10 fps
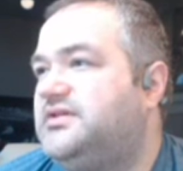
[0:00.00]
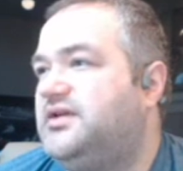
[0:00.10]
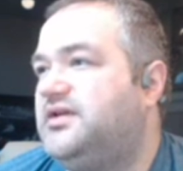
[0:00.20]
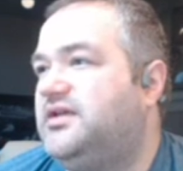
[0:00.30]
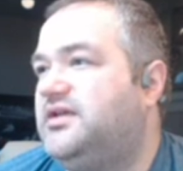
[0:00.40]

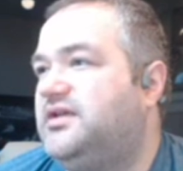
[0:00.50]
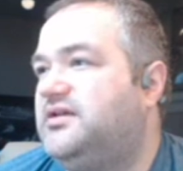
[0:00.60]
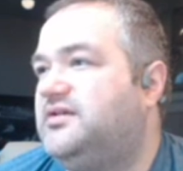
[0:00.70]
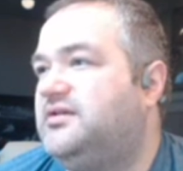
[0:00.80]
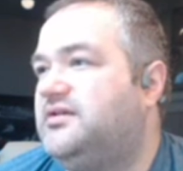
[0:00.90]

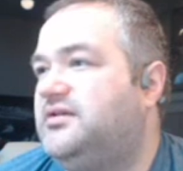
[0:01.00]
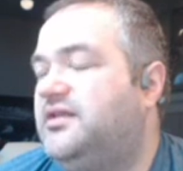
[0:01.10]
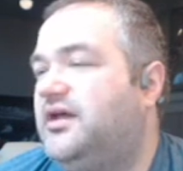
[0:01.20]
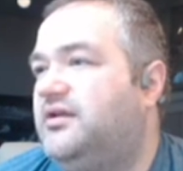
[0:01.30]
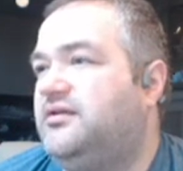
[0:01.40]
And
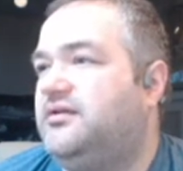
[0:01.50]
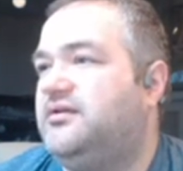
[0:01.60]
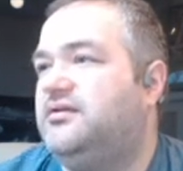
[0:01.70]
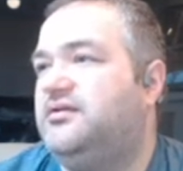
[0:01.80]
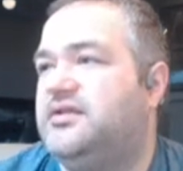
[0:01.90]
then
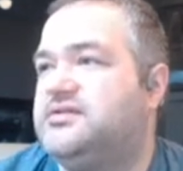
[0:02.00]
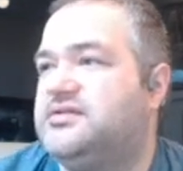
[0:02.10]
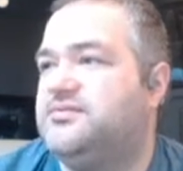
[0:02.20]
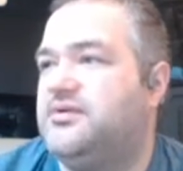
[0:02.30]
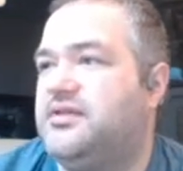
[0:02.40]
this
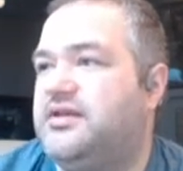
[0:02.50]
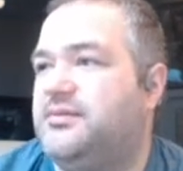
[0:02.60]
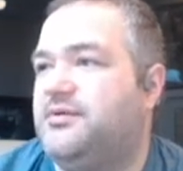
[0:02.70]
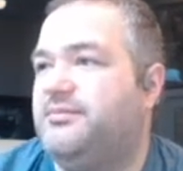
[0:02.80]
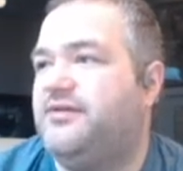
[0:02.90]
is where the
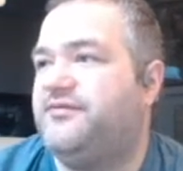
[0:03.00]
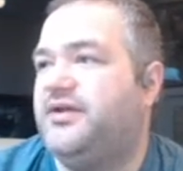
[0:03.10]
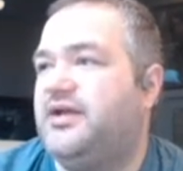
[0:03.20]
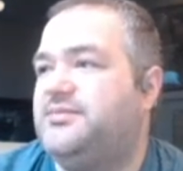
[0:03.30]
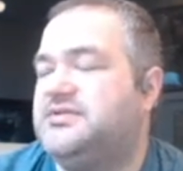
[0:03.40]
double
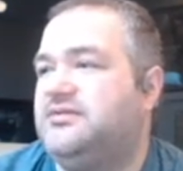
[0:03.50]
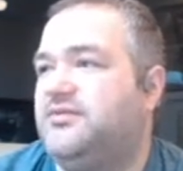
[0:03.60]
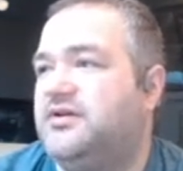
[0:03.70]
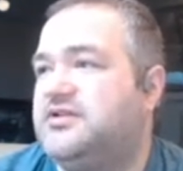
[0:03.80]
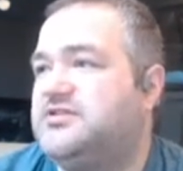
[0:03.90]
buffering comes in.
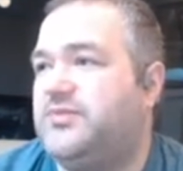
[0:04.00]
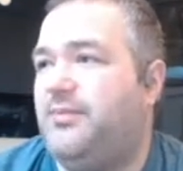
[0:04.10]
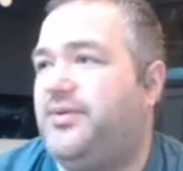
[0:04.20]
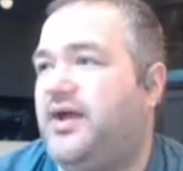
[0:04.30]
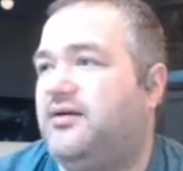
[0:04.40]
We're going to
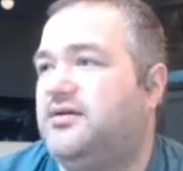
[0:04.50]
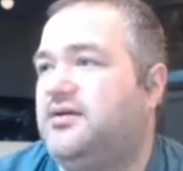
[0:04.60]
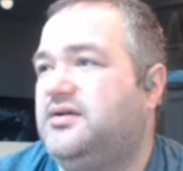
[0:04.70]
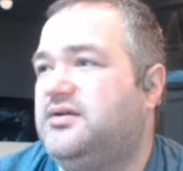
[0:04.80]
swap it out.